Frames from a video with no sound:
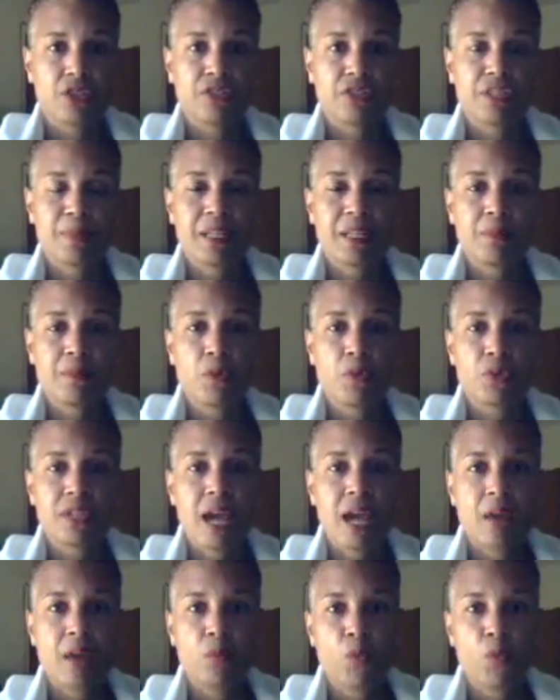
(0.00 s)
They're spending more
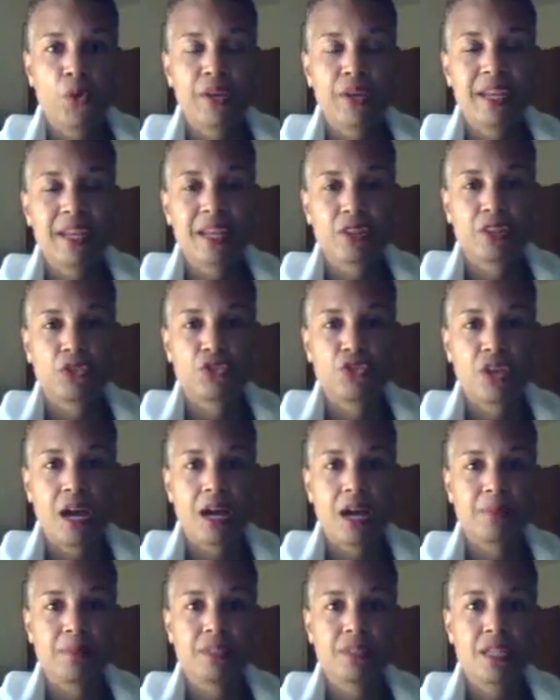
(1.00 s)
time working at their
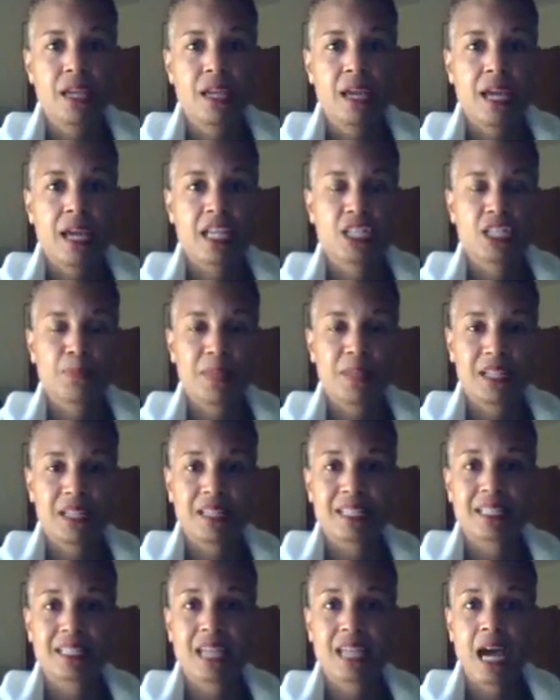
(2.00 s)
jobs and spending
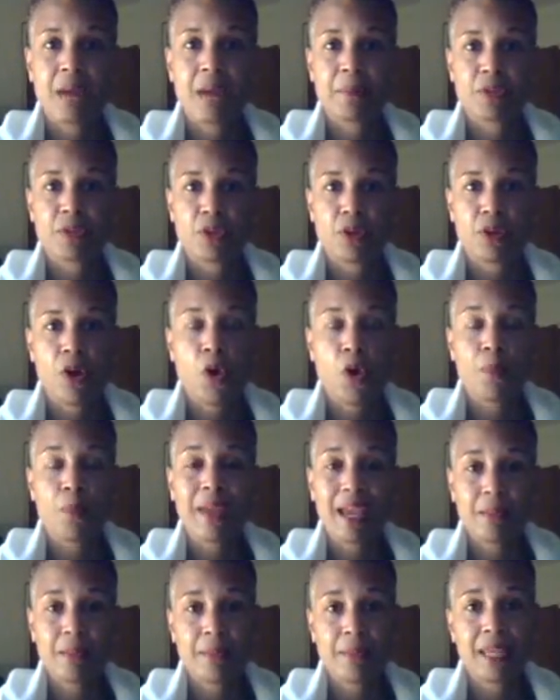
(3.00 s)
less time at their home
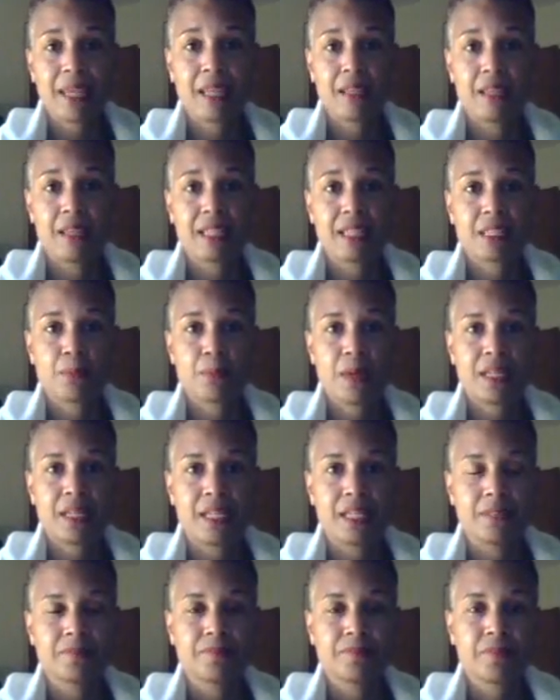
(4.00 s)
and making less money.